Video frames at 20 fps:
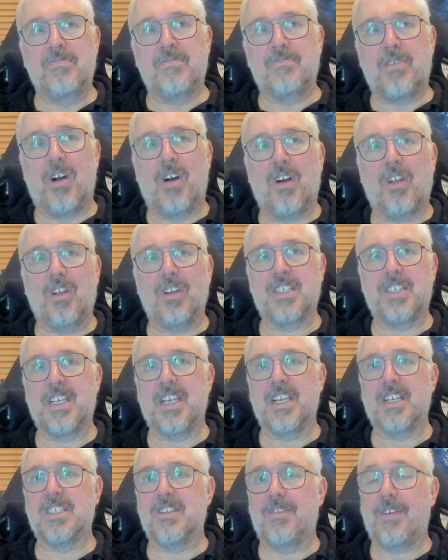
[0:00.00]

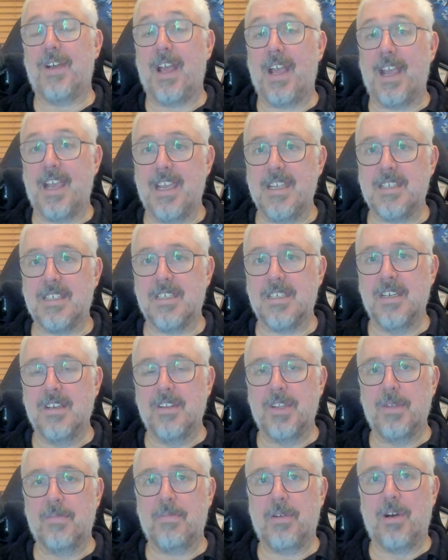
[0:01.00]
politics of hate,
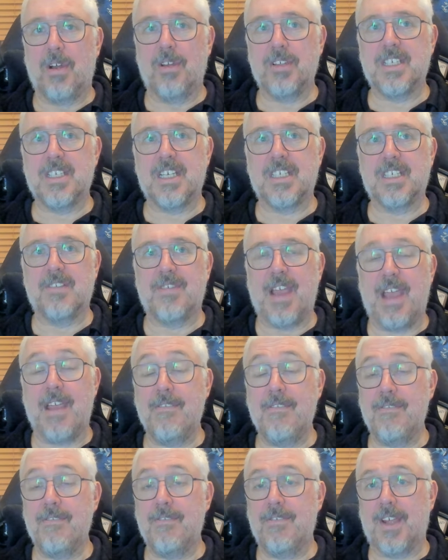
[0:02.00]
the politics of
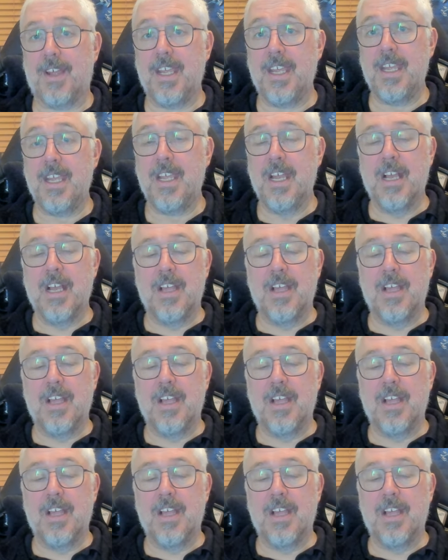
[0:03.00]
envy,